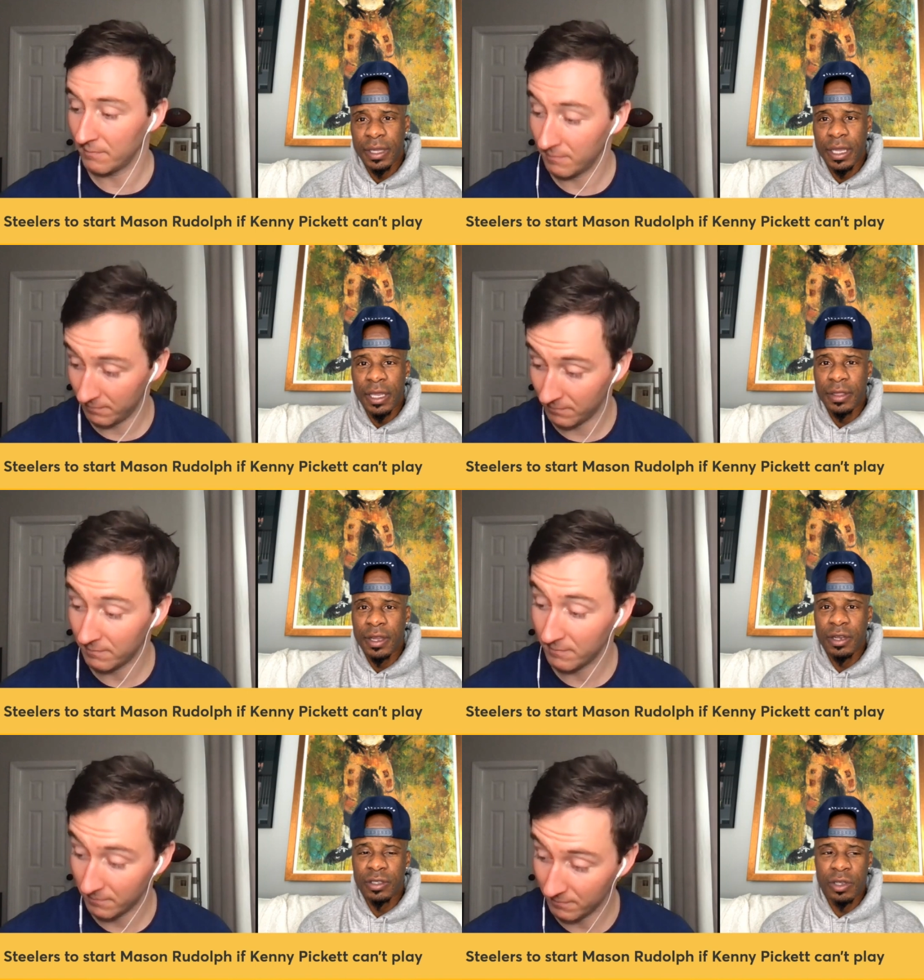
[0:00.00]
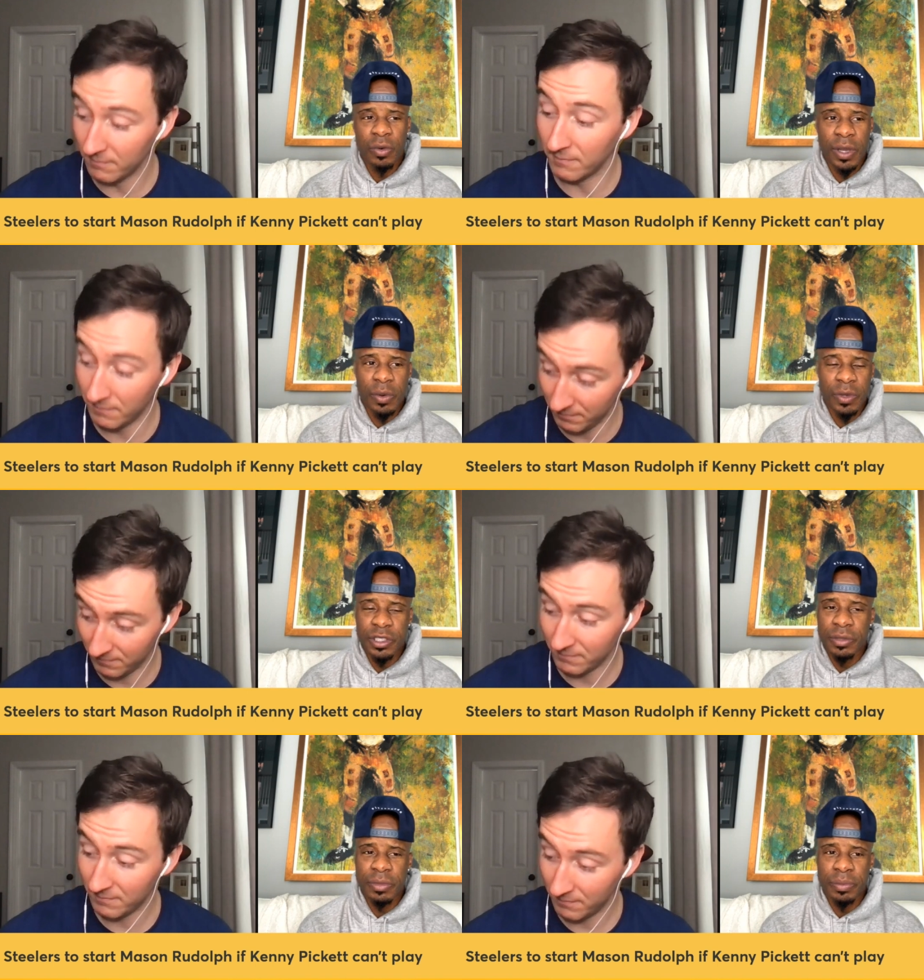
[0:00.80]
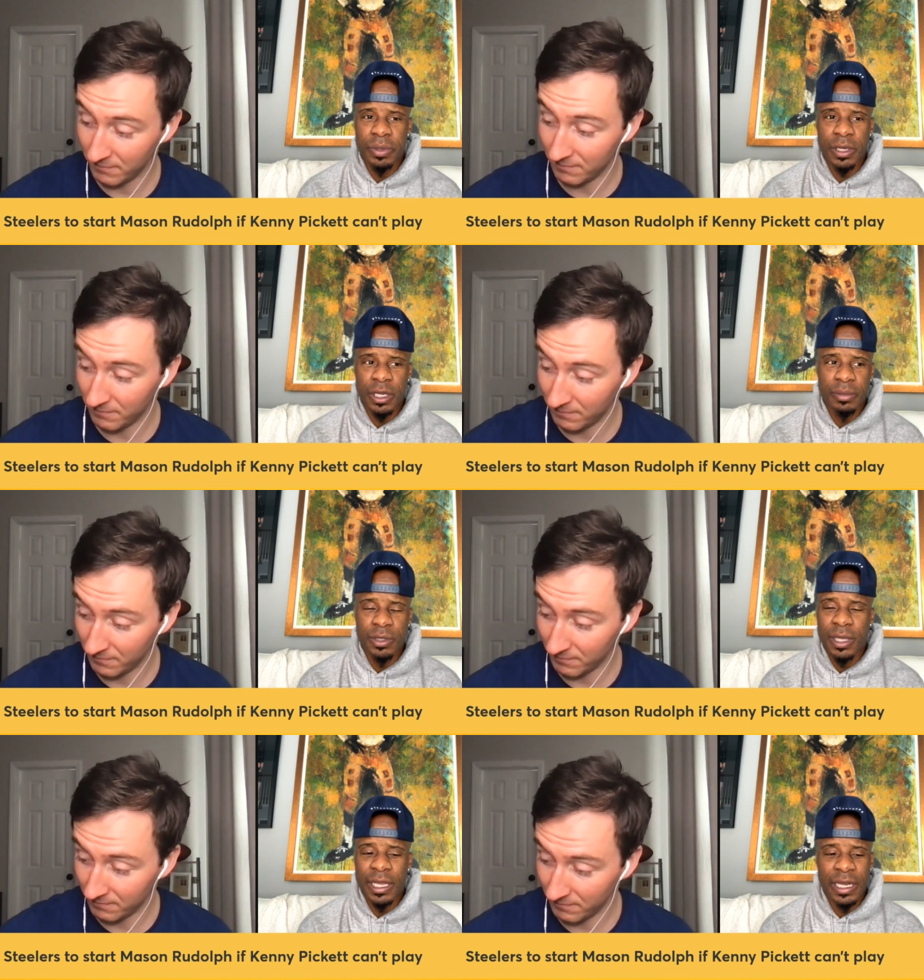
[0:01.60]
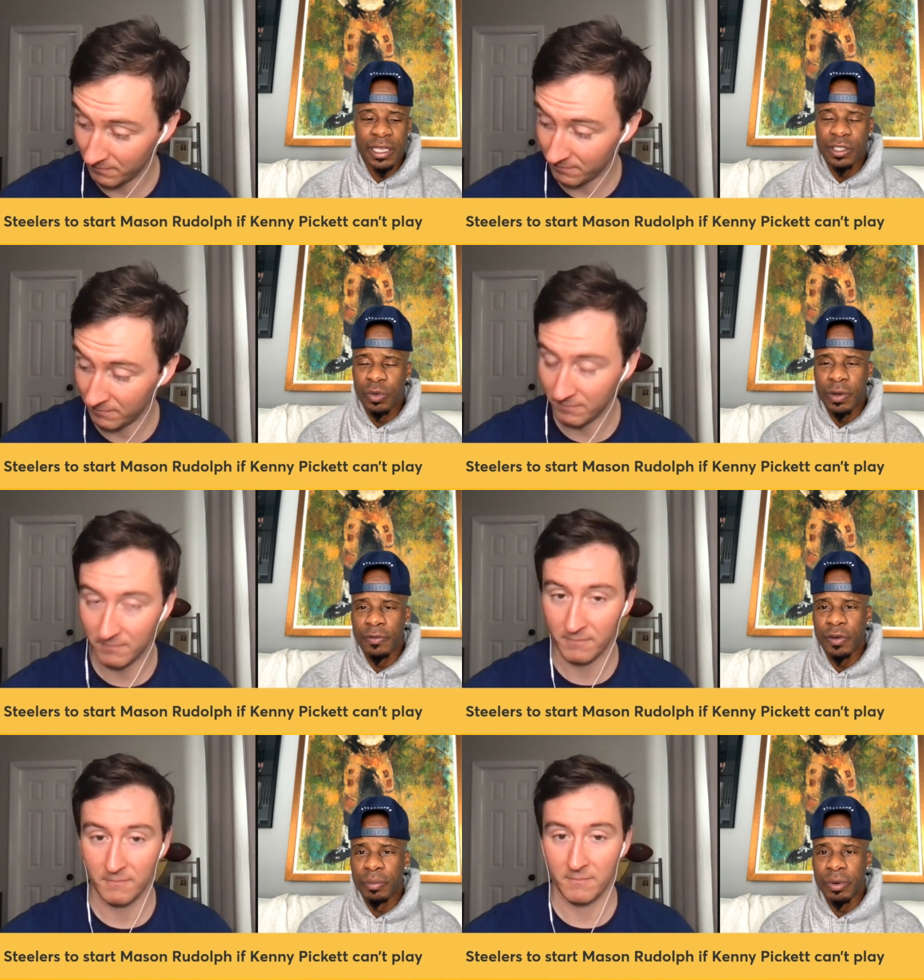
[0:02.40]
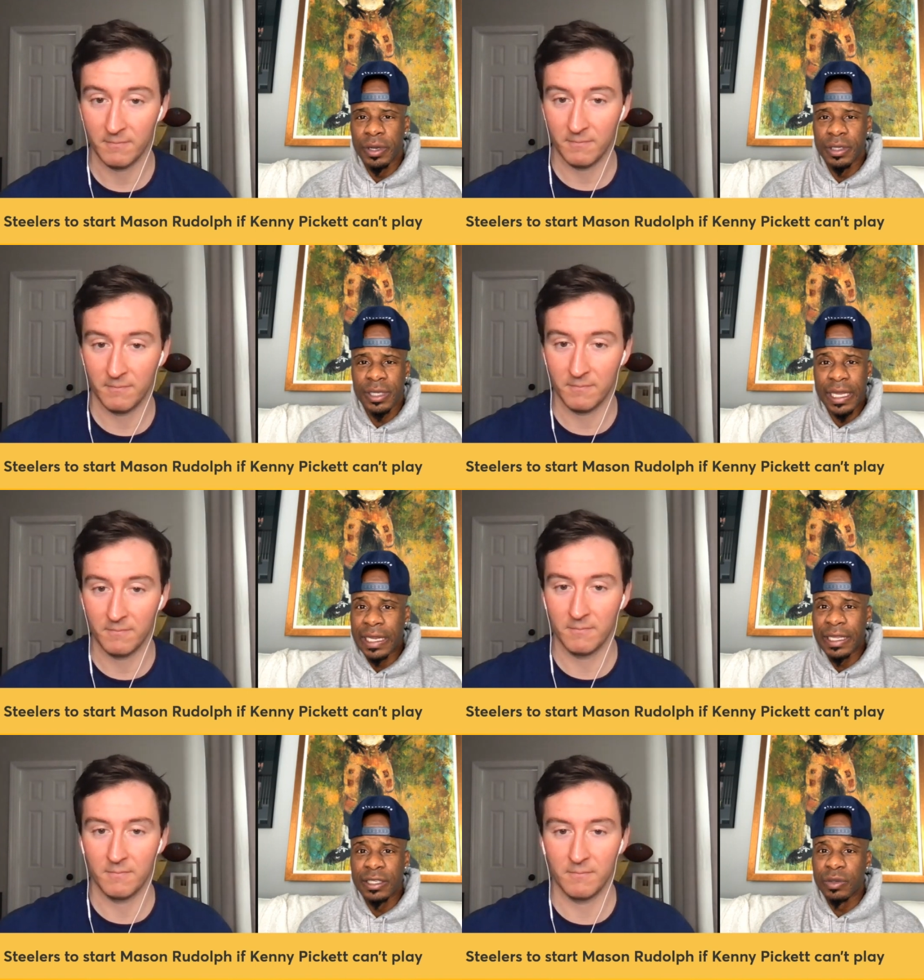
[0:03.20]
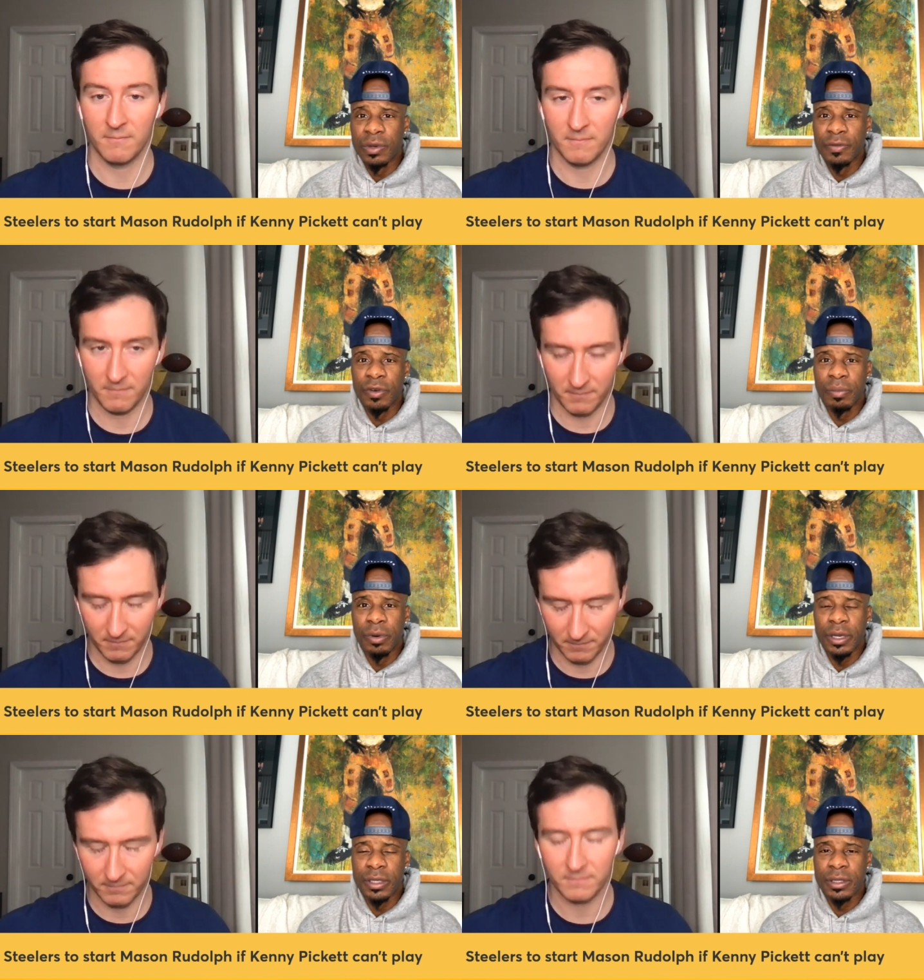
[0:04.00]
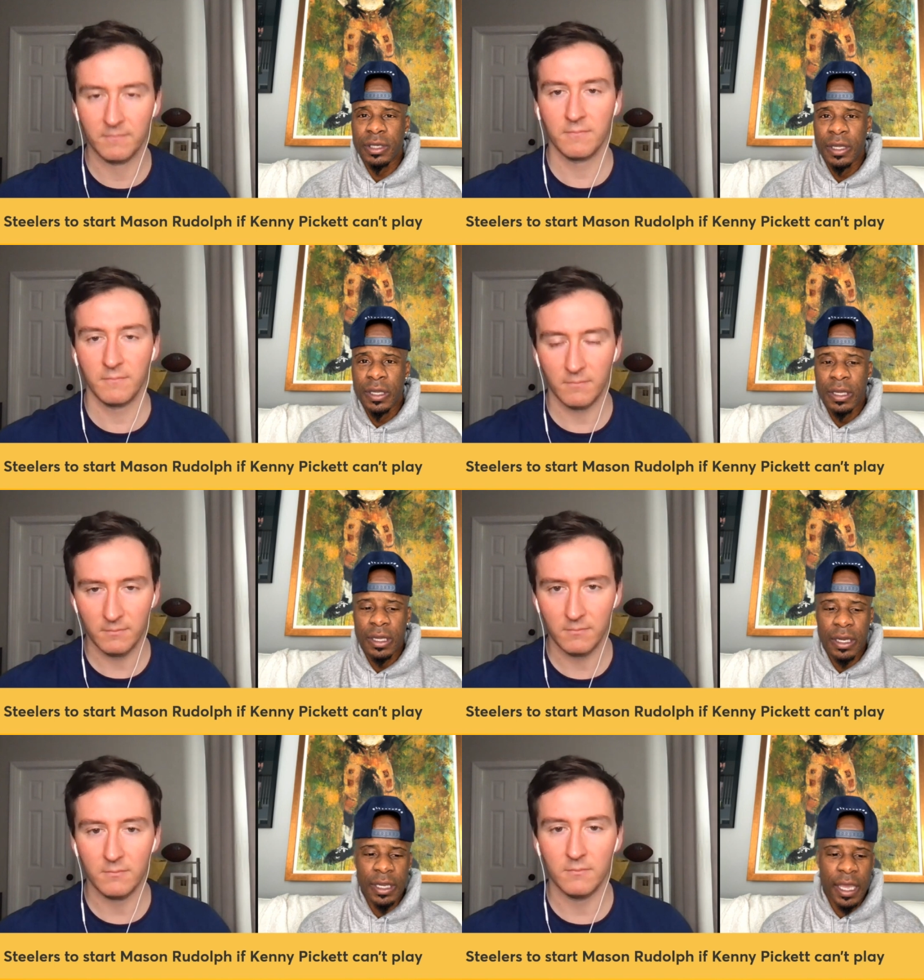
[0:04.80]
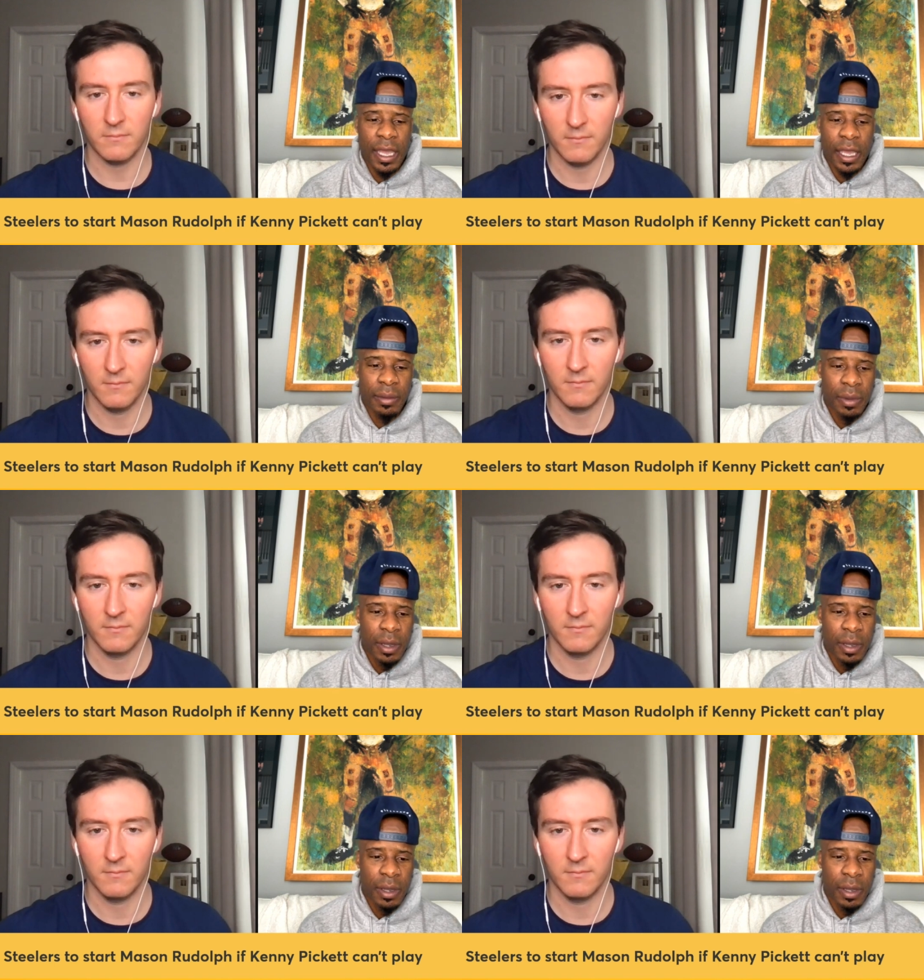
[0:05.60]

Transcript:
Speaker 1: And there's no mm-hmm. way we should be putting up at least 24 points, at least 24 points a game.